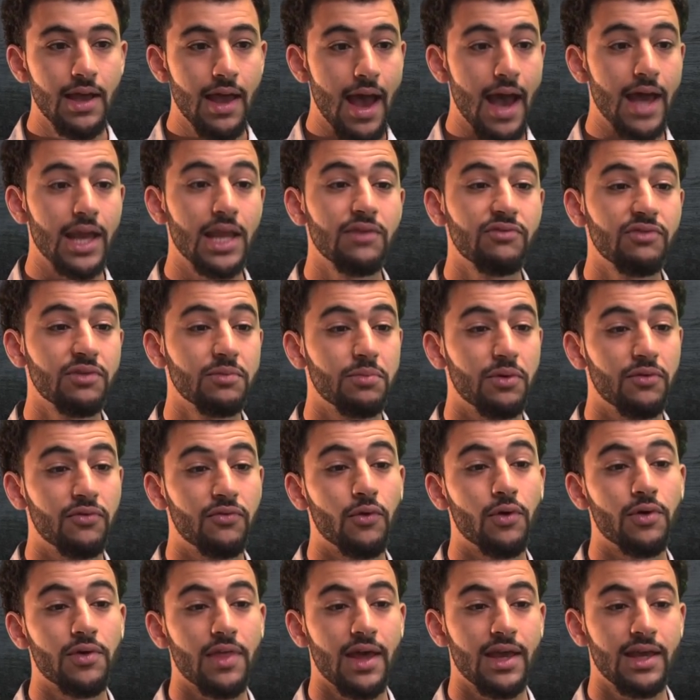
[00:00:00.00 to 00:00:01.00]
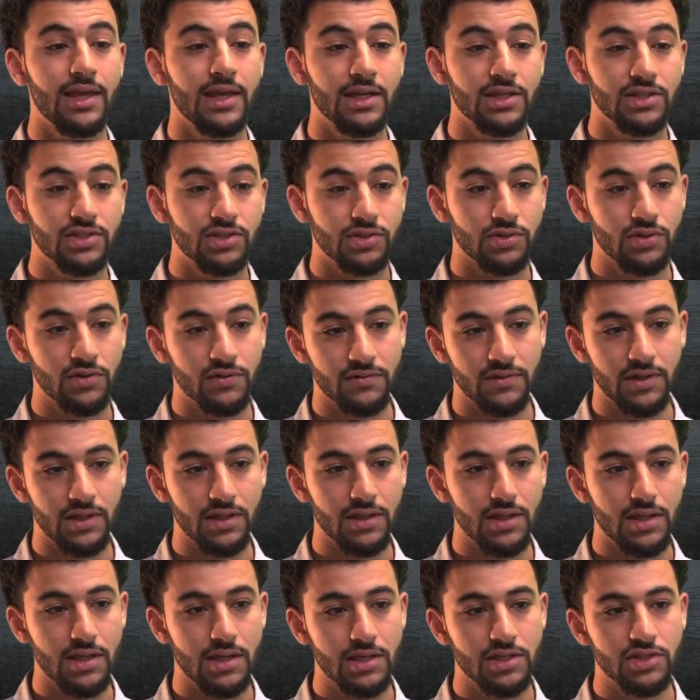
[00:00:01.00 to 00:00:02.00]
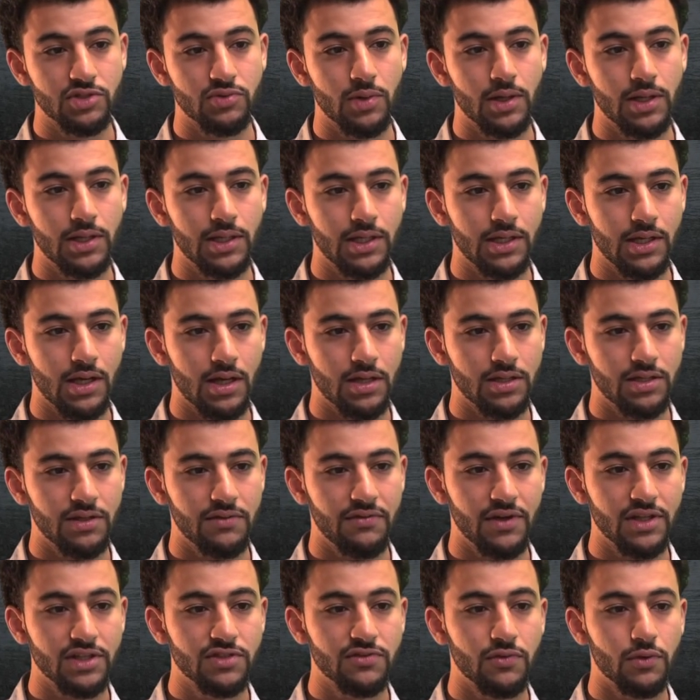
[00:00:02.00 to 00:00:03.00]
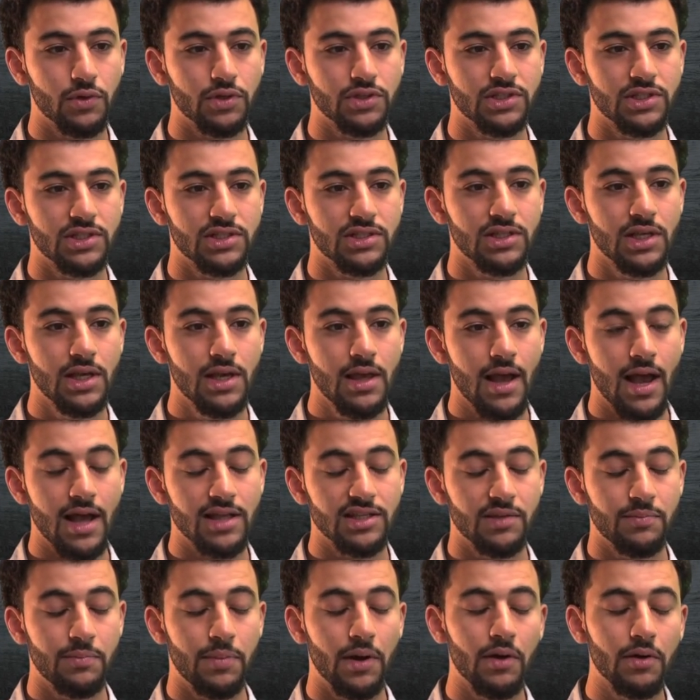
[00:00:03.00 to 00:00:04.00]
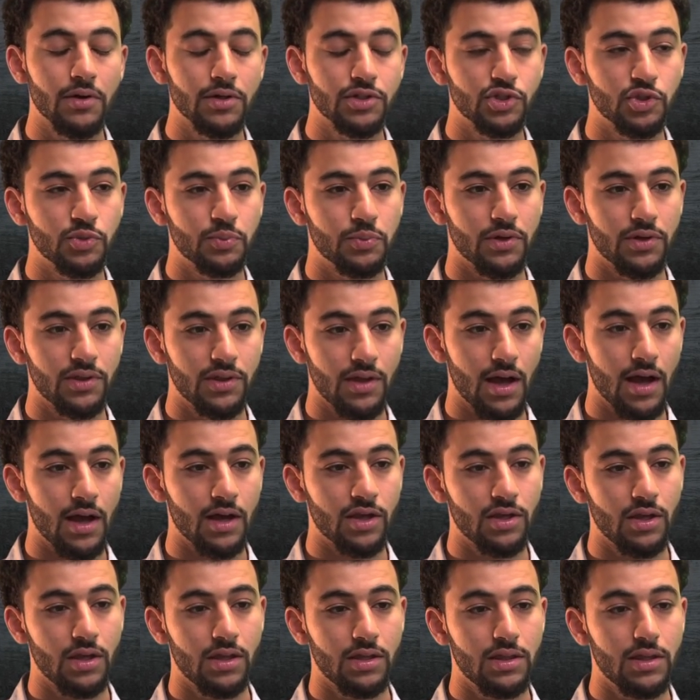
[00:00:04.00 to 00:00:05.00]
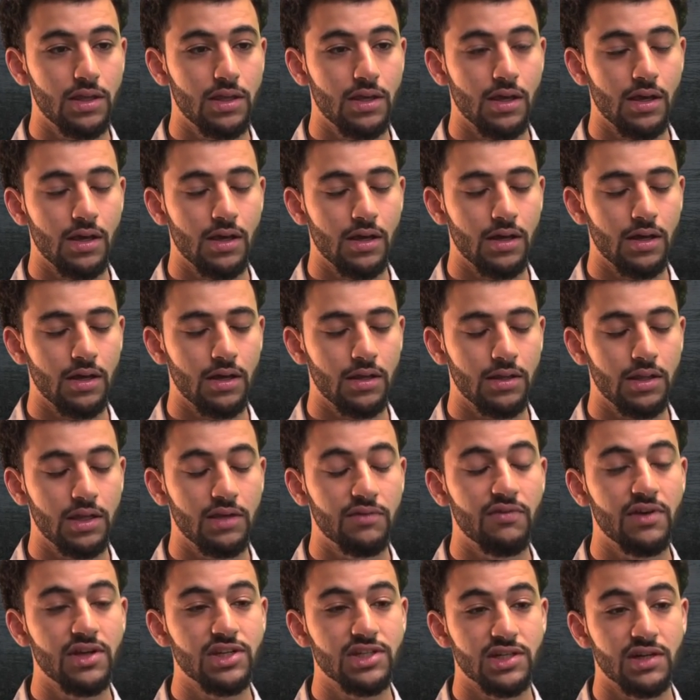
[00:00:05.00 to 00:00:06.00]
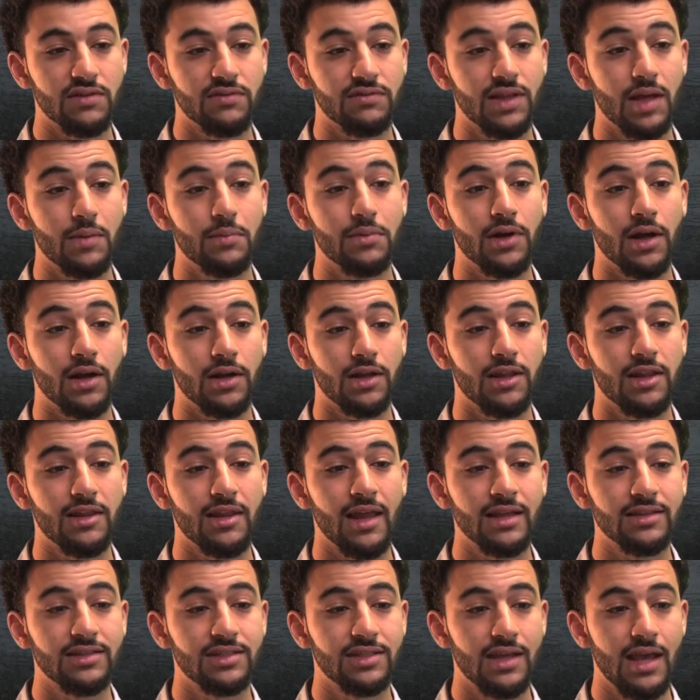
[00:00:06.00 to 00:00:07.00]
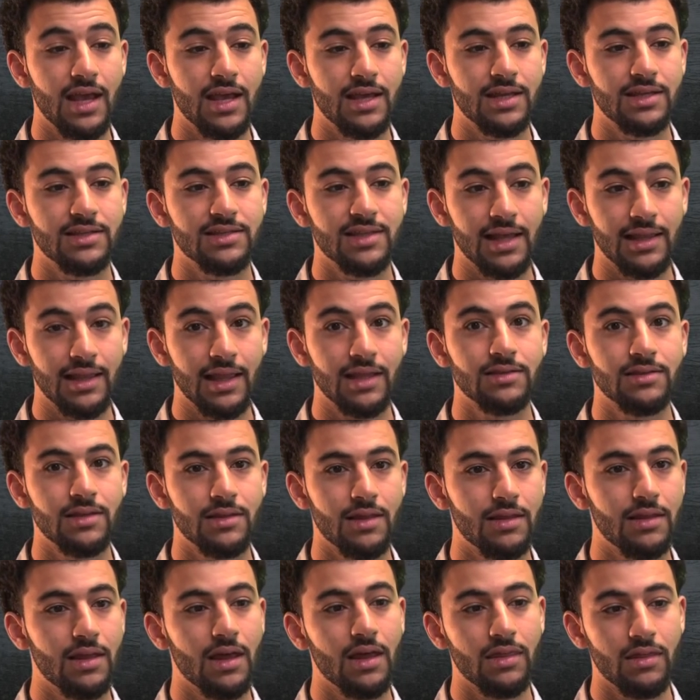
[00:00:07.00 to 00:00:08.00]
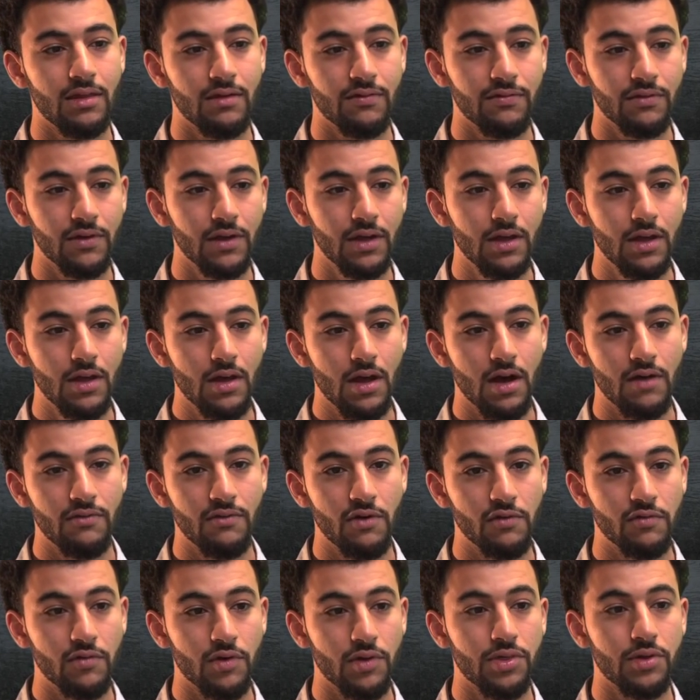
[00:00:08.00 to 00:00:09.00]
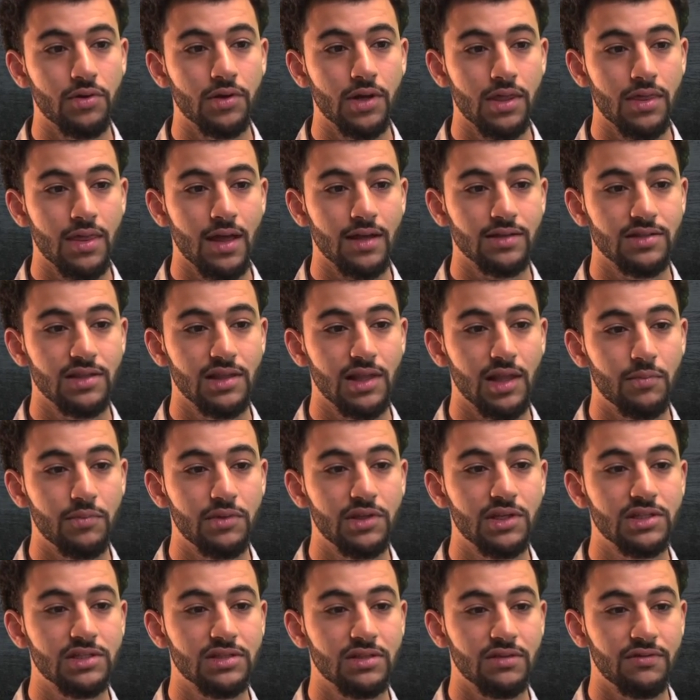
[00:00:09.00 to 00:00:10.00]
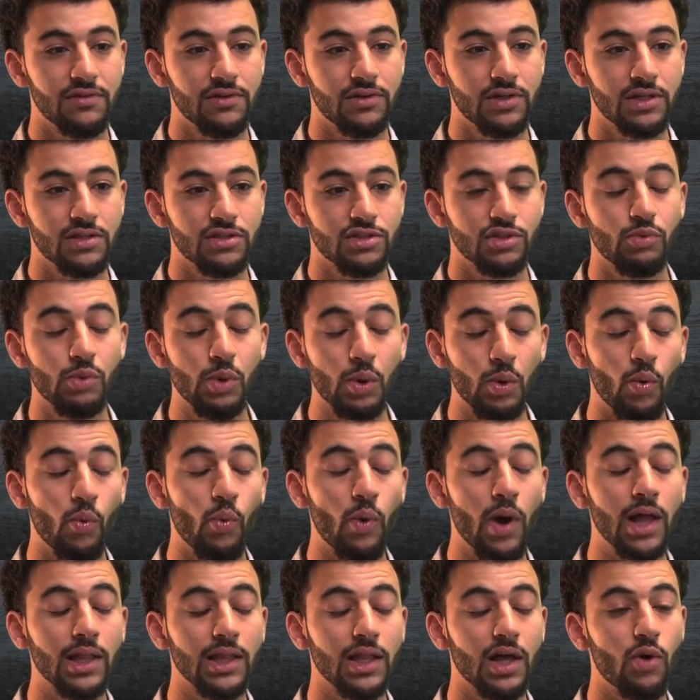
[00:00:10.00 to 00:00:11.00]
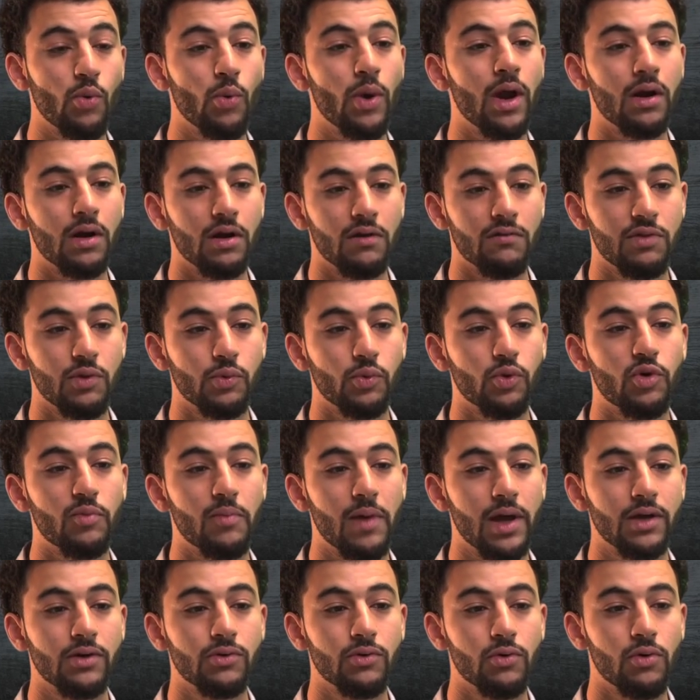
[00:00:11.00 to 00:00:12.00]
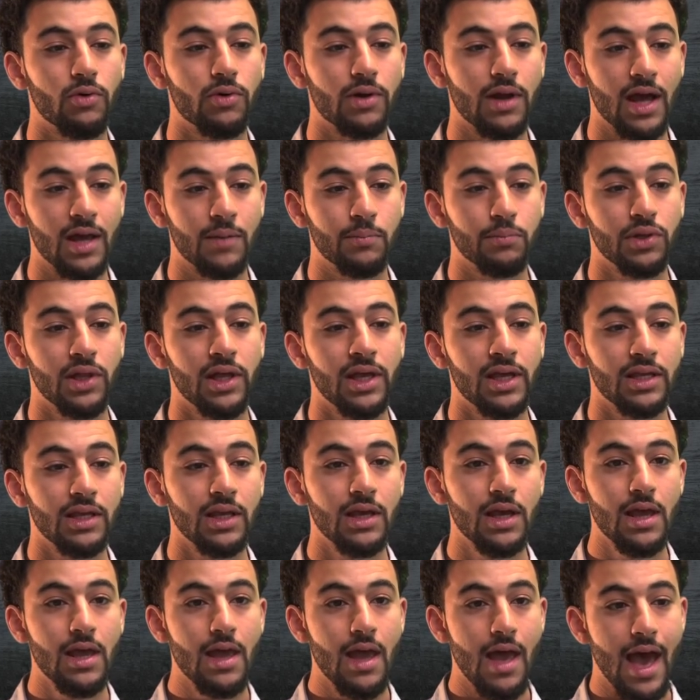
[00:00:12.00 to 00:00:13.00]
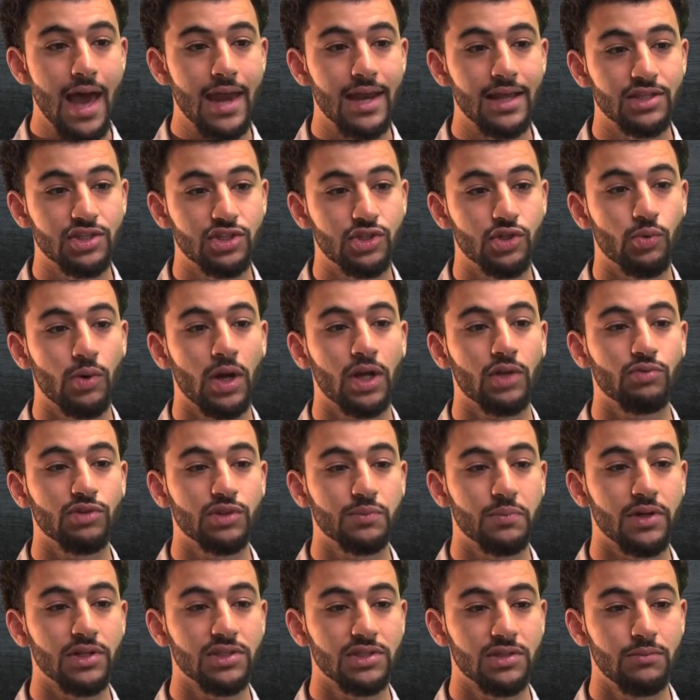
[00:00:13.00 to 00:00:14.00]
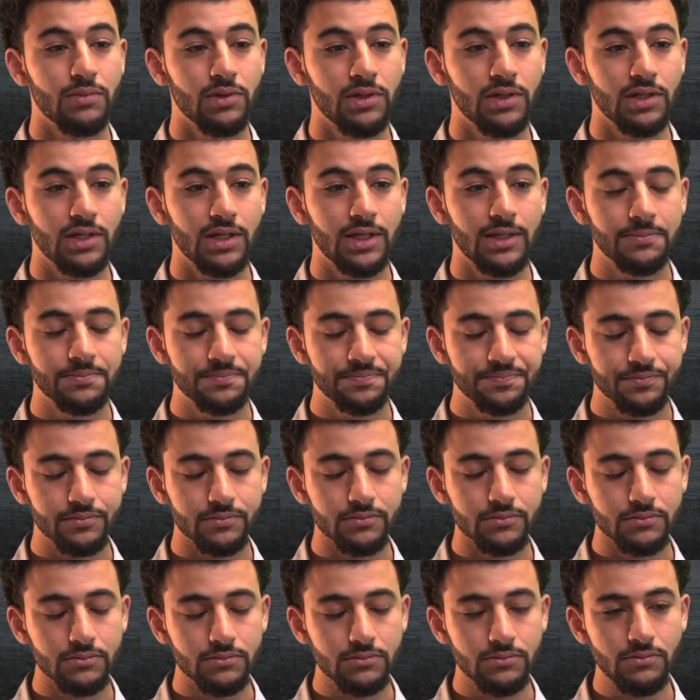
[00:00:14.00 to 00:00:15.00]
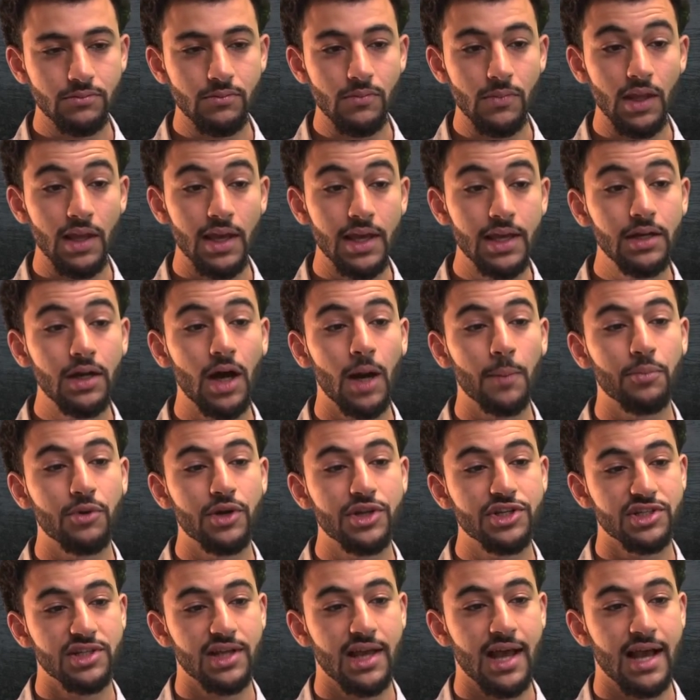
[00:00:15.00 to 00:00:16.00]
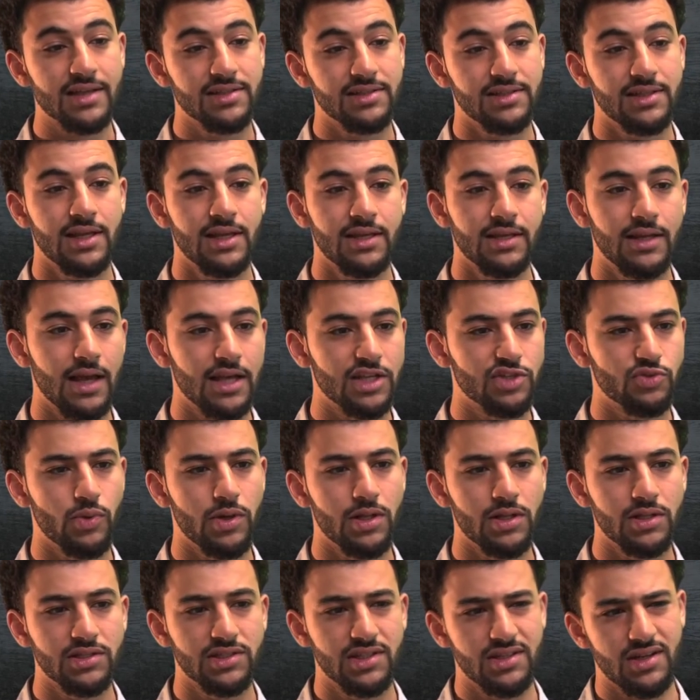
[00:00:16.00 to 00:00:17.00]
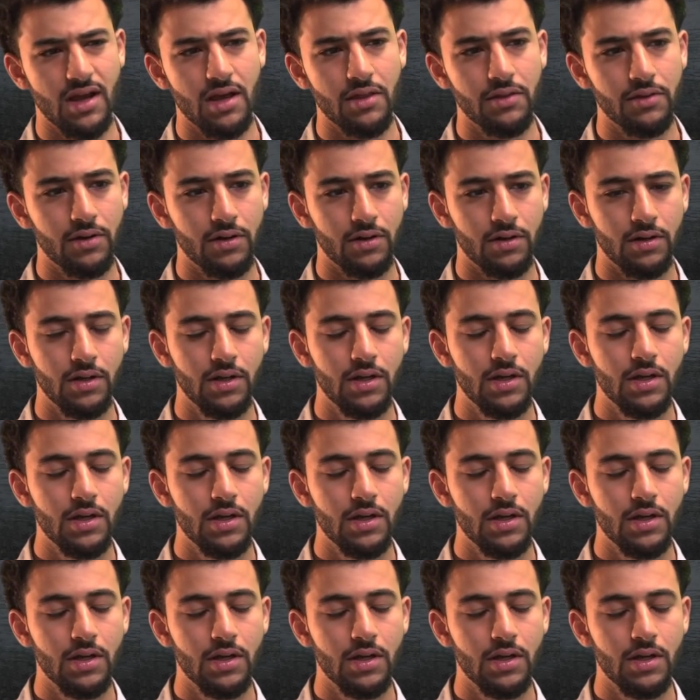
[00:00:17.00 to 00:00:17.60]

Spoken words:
And even before that, he had served in the Israeli Defense Forces as a paratrooper in the invasion of Lebanon in the 1980s that led to the death of over 30,000 Lebanese civilians. So we were well aware of the role Michael Oren had played and his direct responsibility in Operation Cast Lead, as well as in other